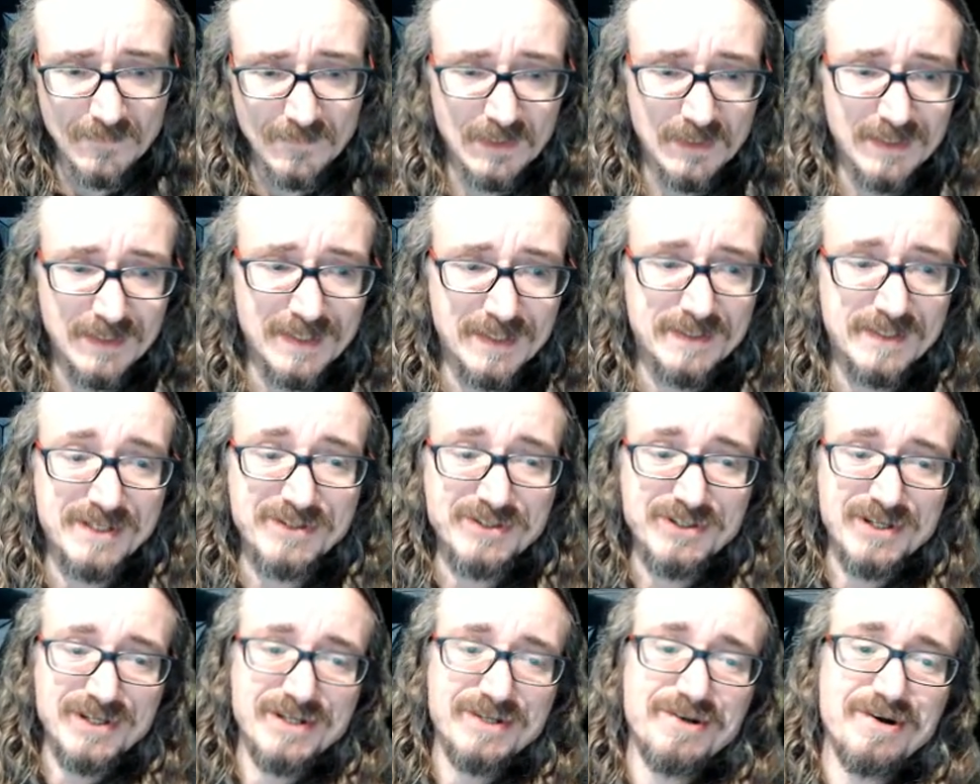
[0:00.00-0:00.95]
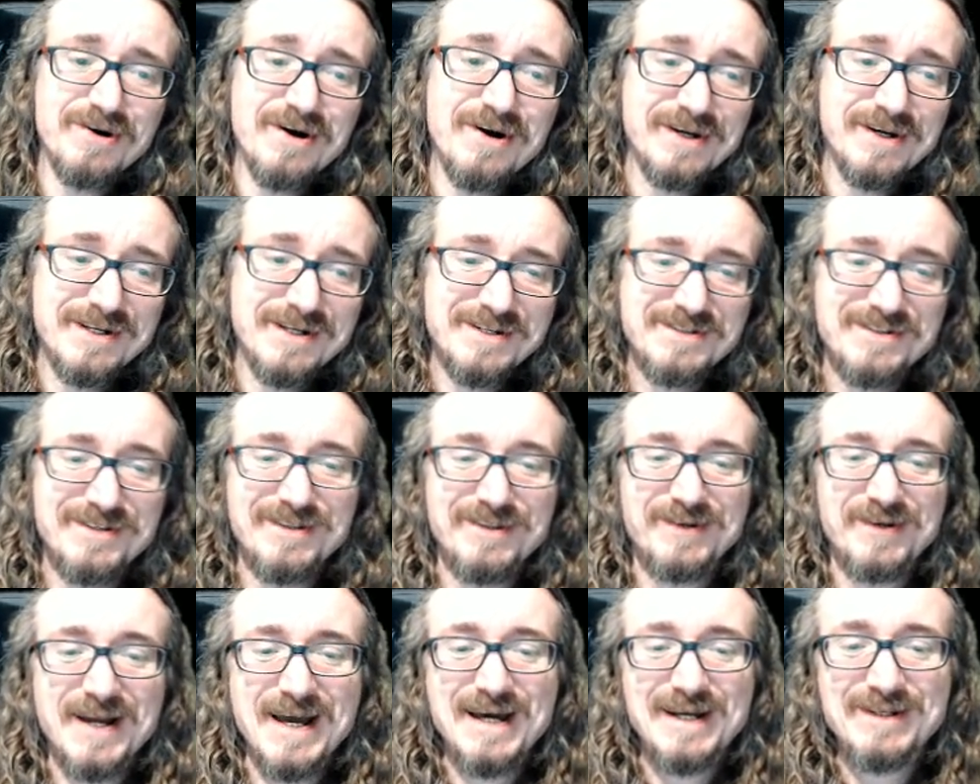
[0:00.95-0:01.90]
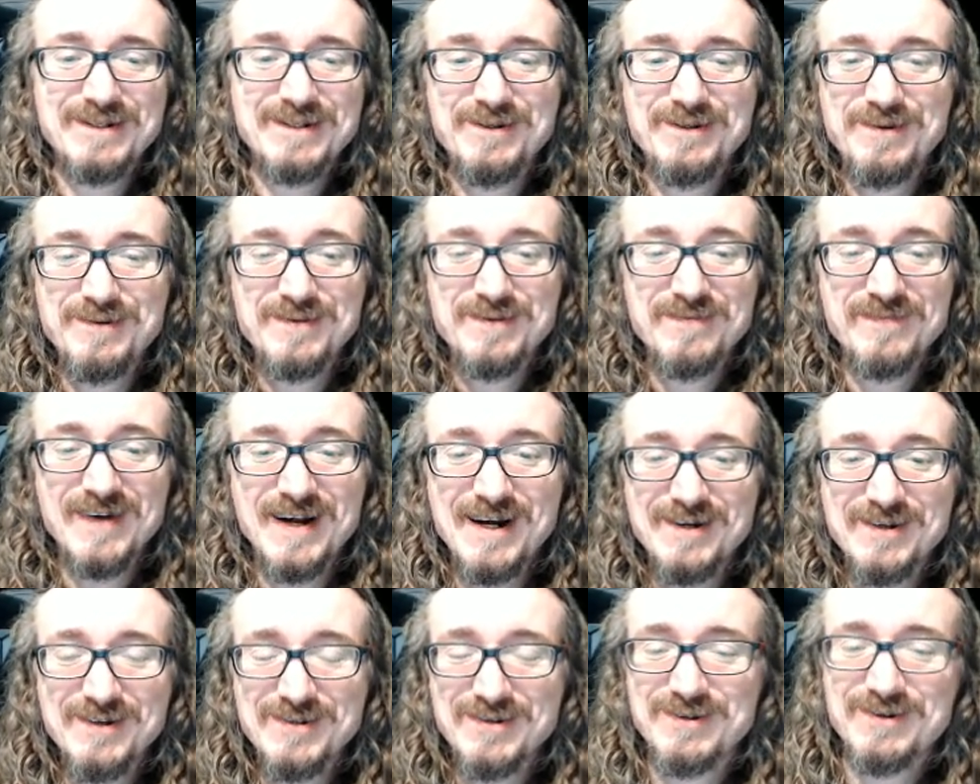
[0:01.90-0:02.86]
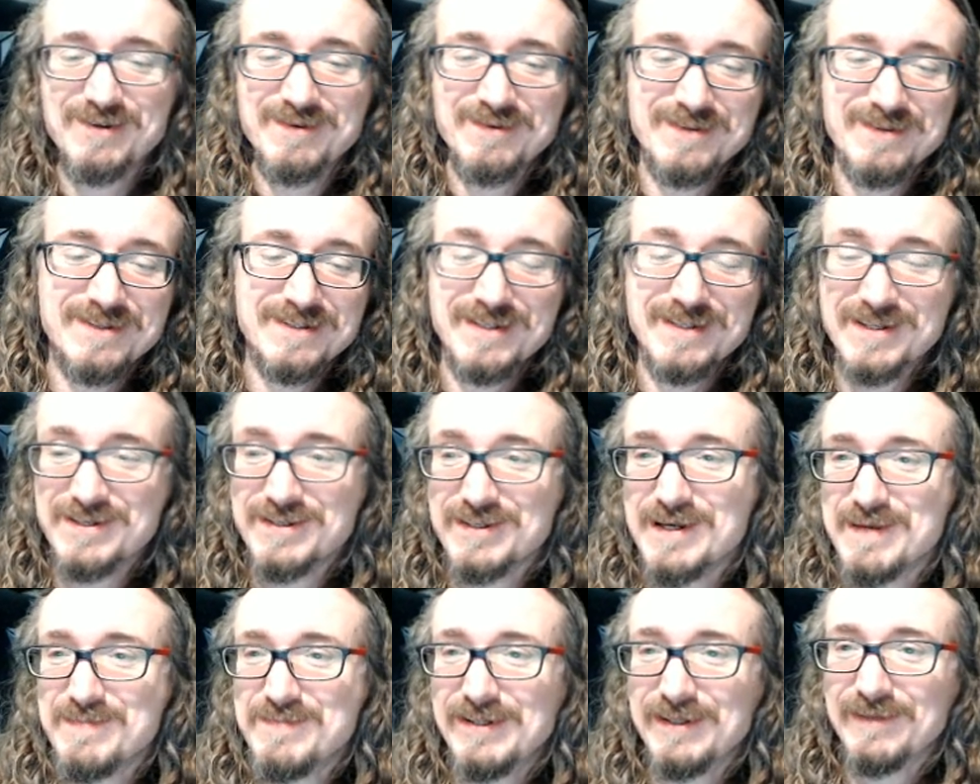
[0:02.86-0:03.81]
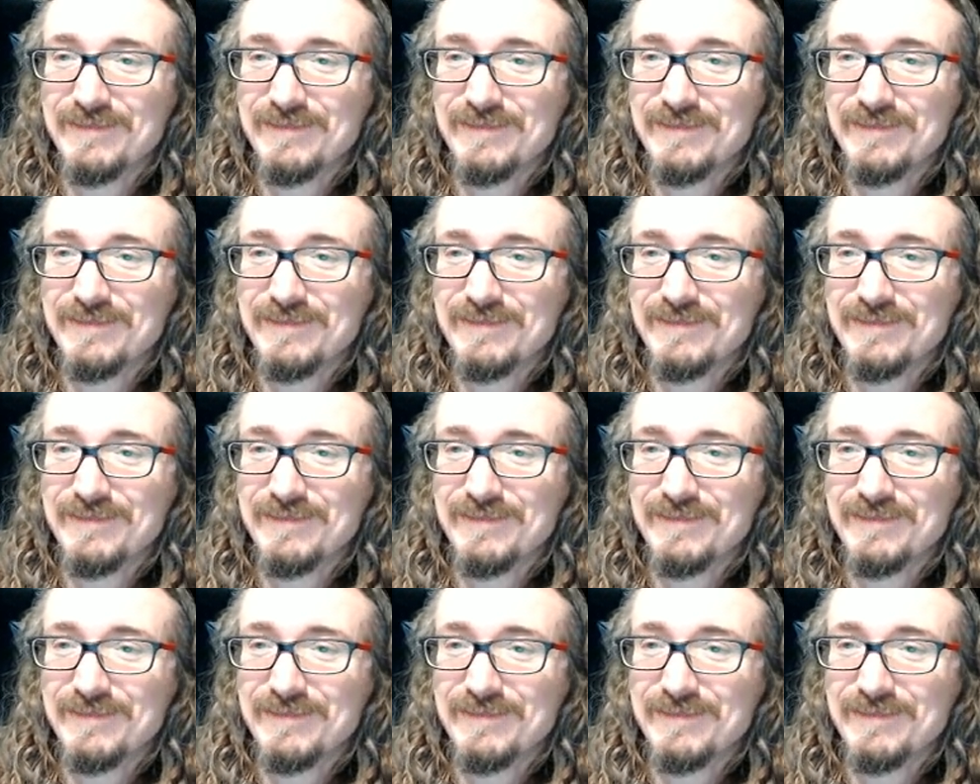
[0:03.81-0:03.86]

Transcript: Uh, the intended audience and their attitudes and values towards the subject.